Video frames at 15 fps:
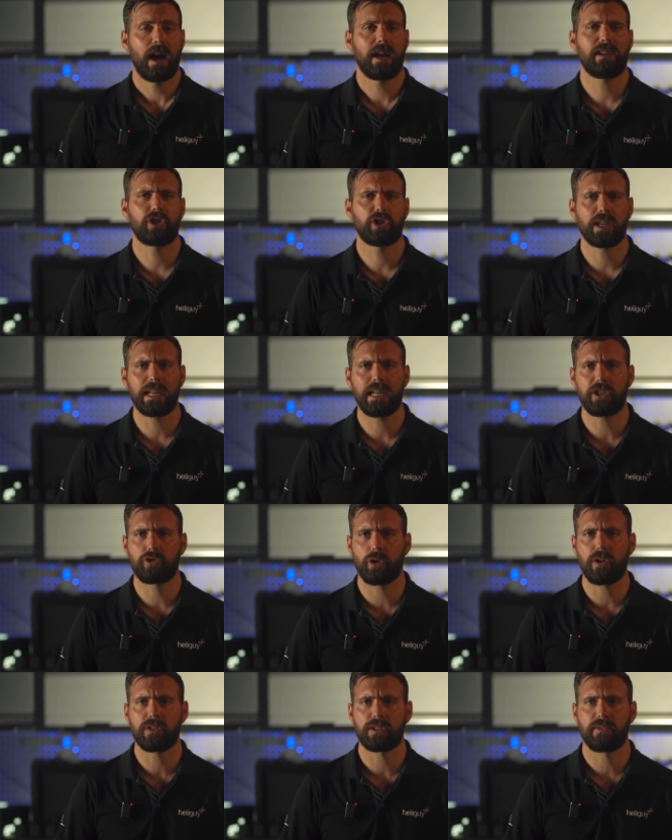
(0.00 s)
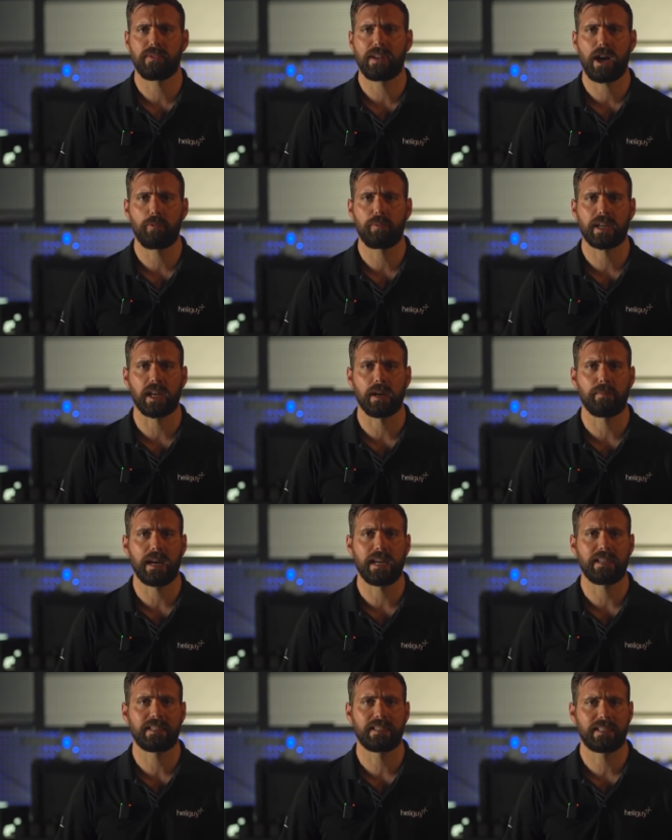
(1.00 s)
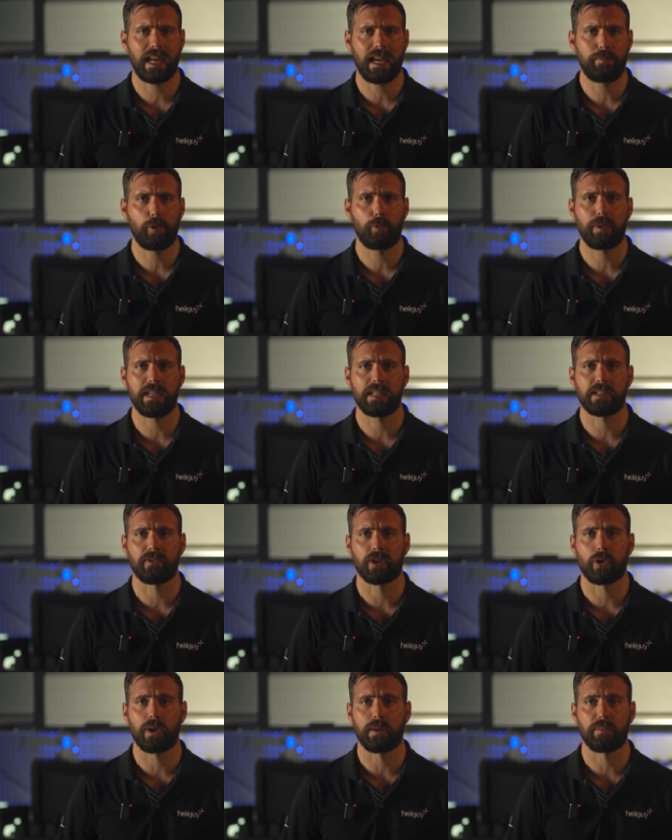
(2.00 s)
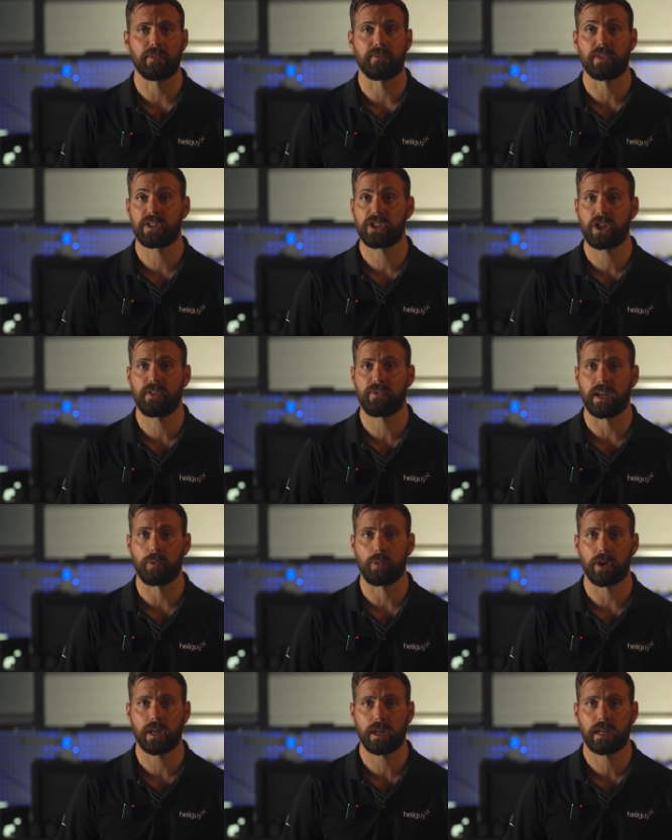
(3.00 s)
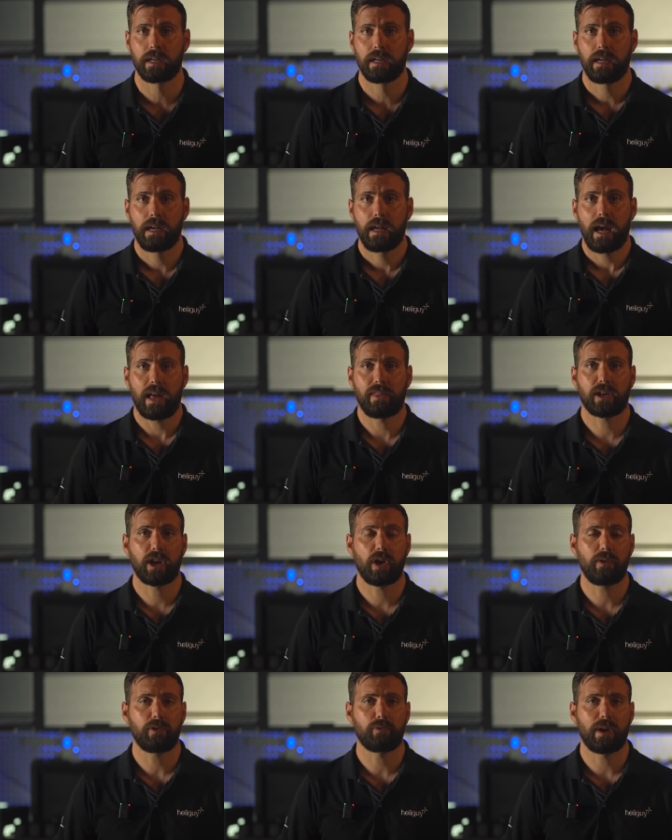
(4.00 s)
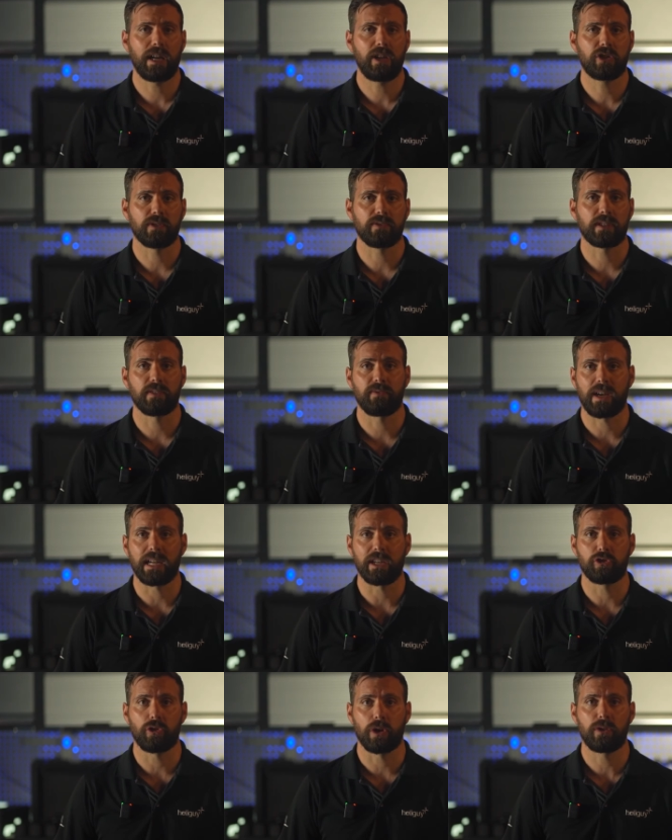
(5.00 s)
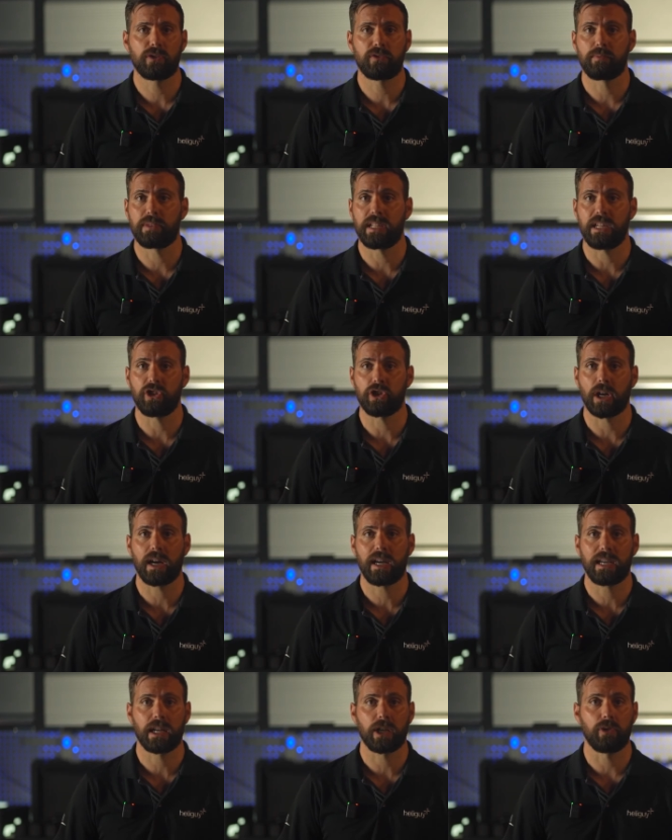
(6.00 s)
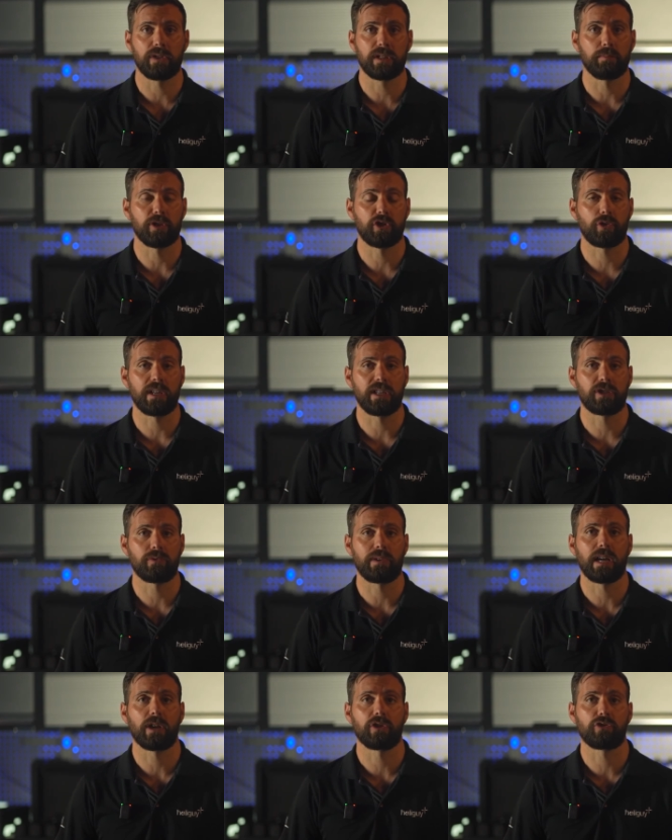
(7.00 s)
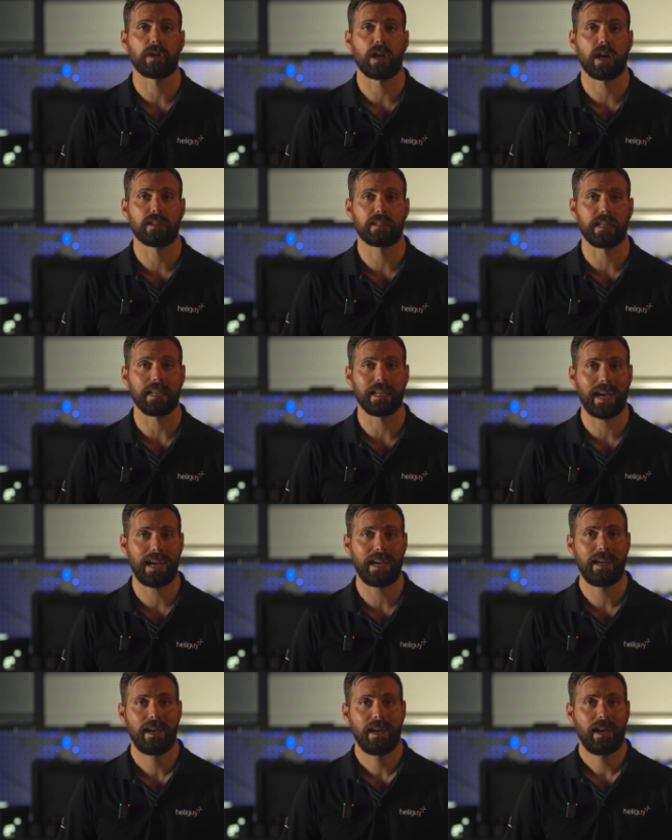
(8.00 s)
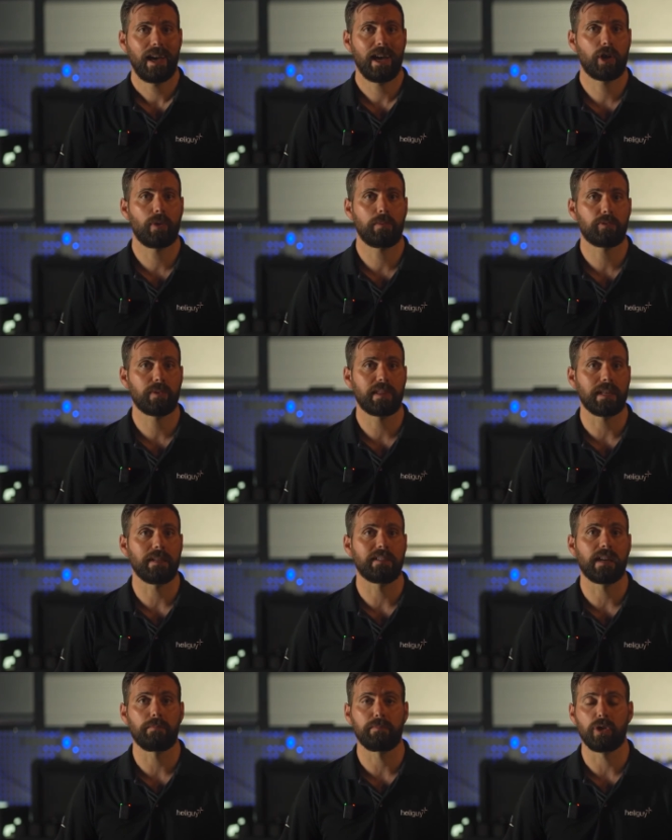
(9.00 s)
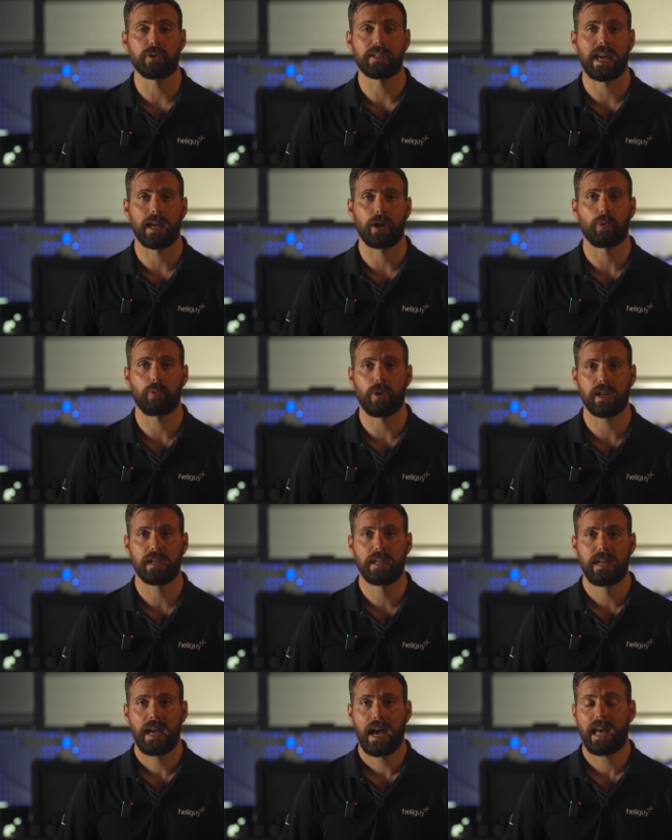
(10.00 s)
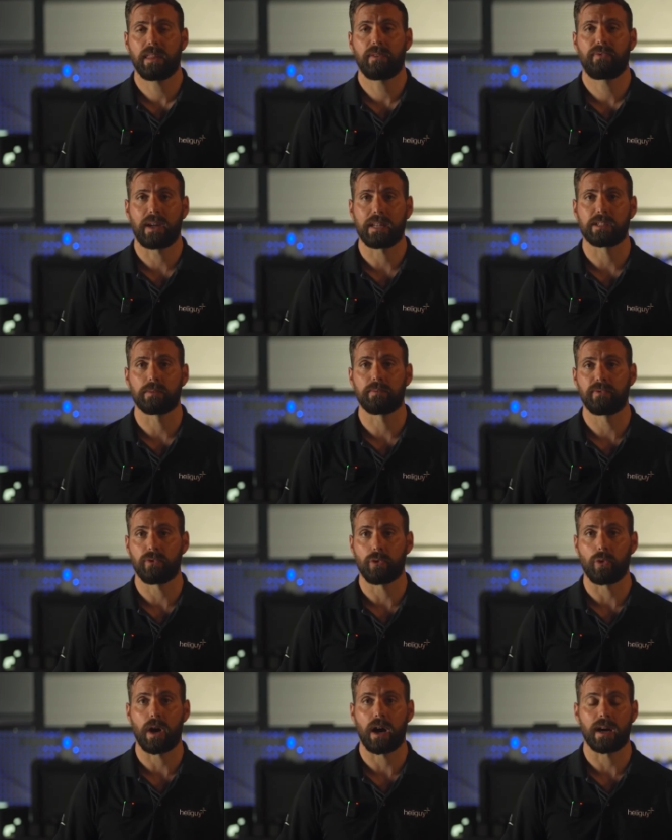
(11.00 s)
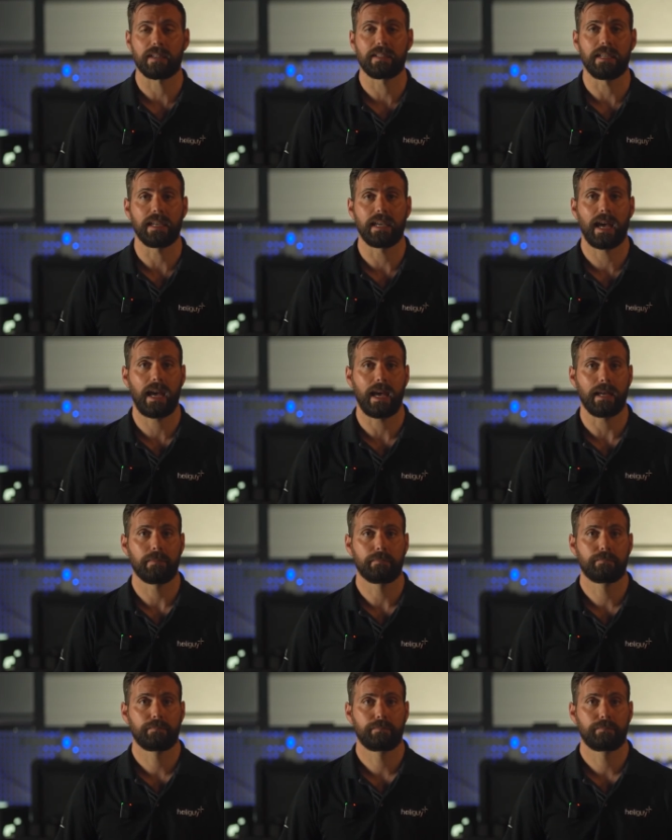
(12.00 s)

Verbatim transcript: Additionally, drones have now become a staple piece of equipment for survey work, and the current range of surveying drones from DJI includes the Matrice 300 RTK, equipped with the Zenmuse L1 and the Phantom 4 RTK.